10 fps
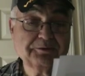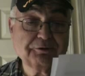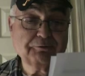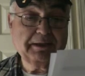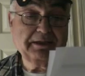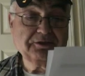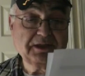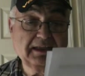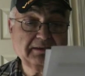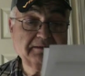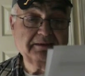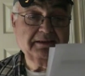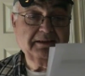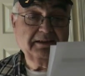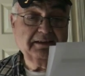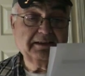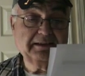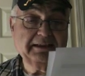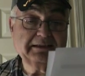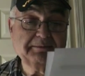was a great shot. Uh,
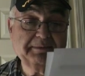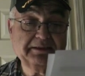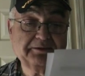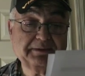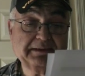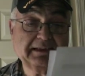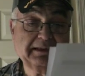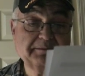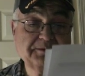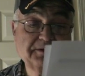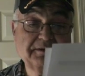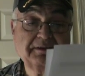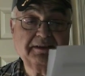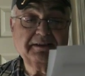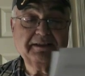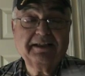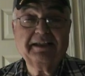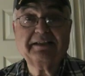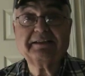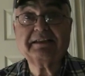hit the man three times,
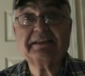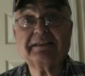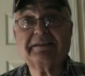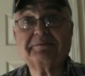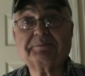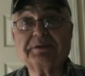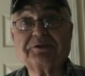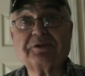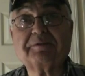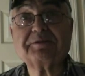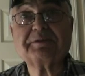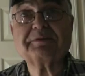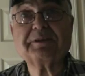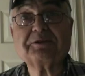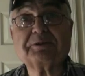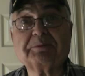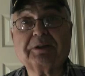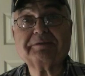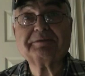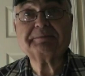and the uh, police officer finished him
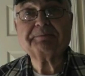off.